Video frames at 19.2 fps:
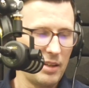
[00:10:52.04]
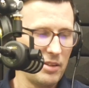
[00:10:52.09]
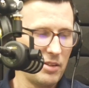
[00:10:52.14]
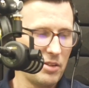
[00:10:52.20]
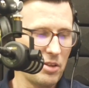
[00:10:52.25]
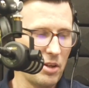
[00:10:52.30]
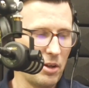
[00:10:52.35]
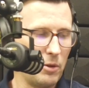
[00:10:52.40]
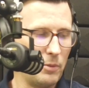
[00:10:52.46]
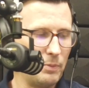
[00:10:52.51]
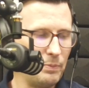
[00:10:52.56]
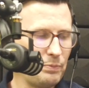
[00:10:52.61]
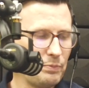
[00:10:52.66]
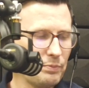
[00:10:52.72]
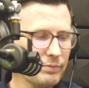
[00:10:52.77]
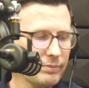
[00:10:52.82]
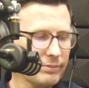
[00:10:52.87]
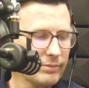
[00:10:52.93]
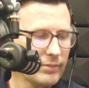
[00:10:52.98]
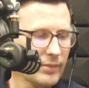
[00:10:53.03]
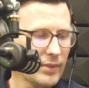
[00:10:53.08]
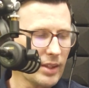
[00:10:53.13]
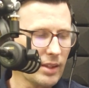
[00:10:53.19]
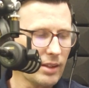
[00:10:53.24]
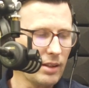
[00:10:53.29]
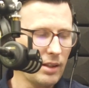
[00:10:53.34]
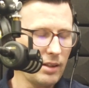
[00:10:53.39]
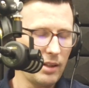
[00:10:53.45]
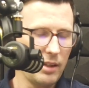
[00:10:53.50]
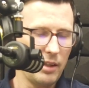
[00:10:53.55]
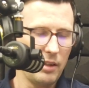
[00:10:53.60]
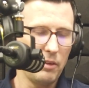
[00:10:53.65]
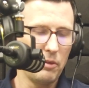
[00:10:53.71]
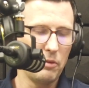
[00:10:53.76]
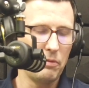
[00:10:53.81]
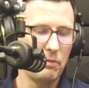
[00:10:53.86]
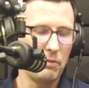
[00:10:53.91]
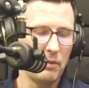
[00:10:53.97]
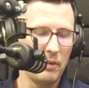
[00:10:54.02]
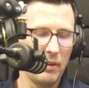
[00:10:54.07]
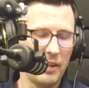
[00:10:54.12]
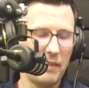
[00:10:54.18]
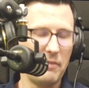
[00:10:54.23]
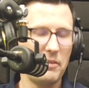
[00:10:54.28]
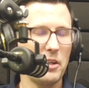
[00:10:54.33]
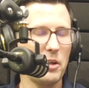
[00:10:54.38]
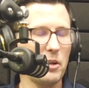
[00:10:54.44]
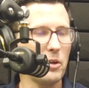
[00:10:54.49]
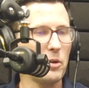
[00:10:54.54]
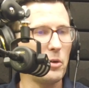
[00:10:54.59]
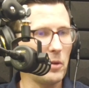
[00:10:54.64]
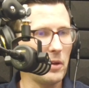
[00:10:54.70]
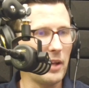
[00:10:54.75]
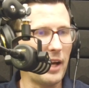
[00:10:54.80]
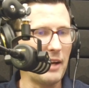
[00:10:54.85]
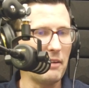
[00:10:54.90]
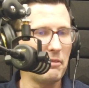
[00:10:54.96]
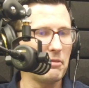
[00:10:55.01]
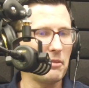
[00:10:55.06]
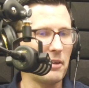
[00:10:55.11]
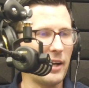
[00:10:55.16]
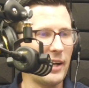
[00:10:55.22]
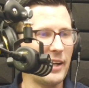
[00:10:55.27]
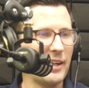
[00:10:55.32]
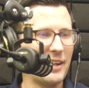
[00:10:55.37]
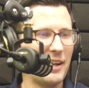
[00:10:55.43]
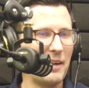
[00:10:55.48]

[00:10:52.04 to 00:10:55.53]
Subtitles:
So you've lived here your whole life, right?